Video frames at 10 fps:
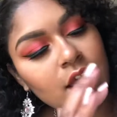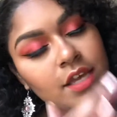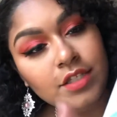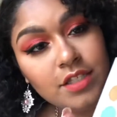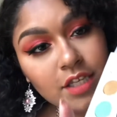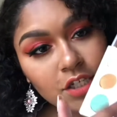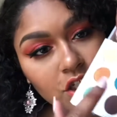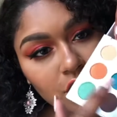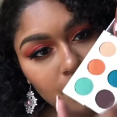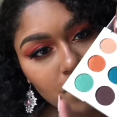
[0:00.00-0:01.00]
6
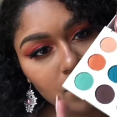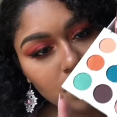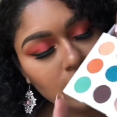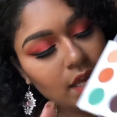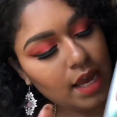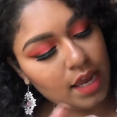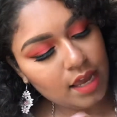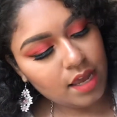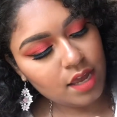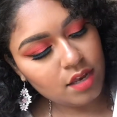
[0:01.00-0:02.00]
shimmers
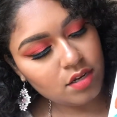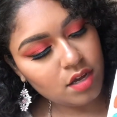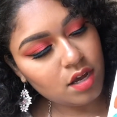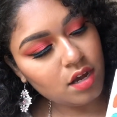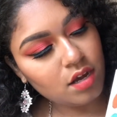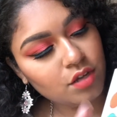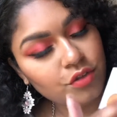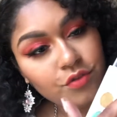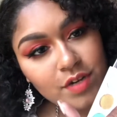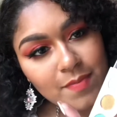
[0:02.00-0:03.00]
and 3
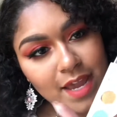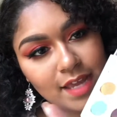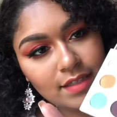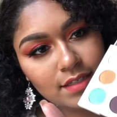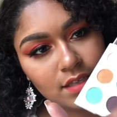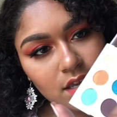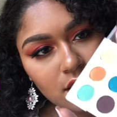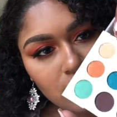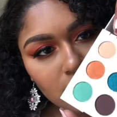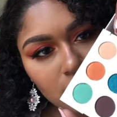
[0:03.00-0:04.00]
mattes.
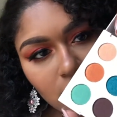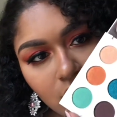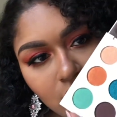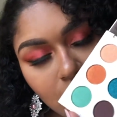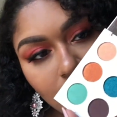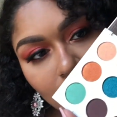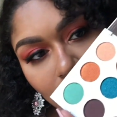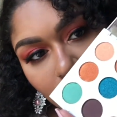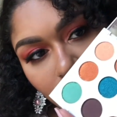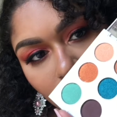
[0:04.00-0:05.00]

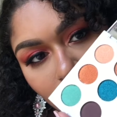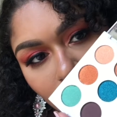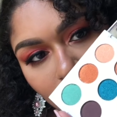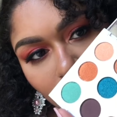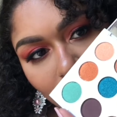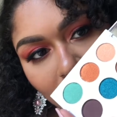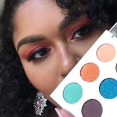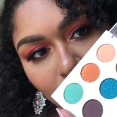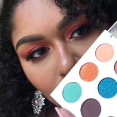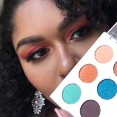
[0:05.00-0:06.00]
This
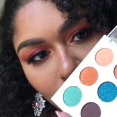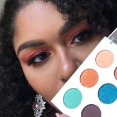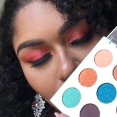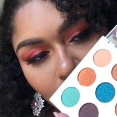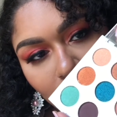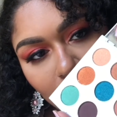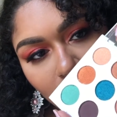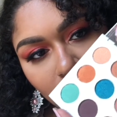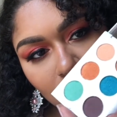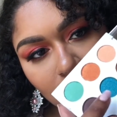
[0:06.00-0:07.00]
matte blue, I'm really
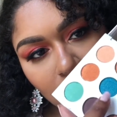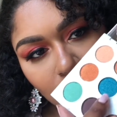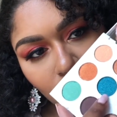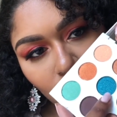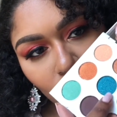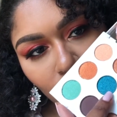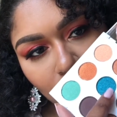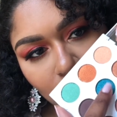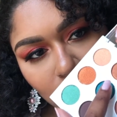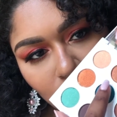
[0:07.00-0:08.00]
interested. Ooh,
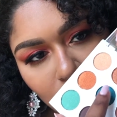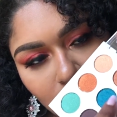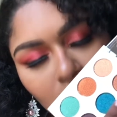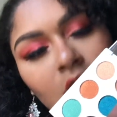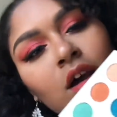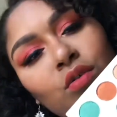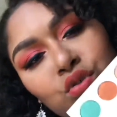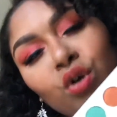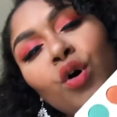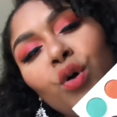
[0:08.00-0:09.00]
and this one.
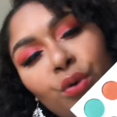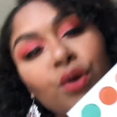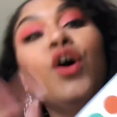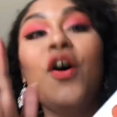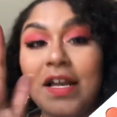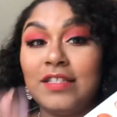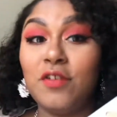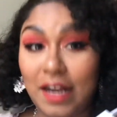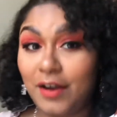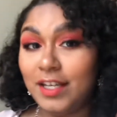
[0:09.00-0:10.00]
Okay, slow down,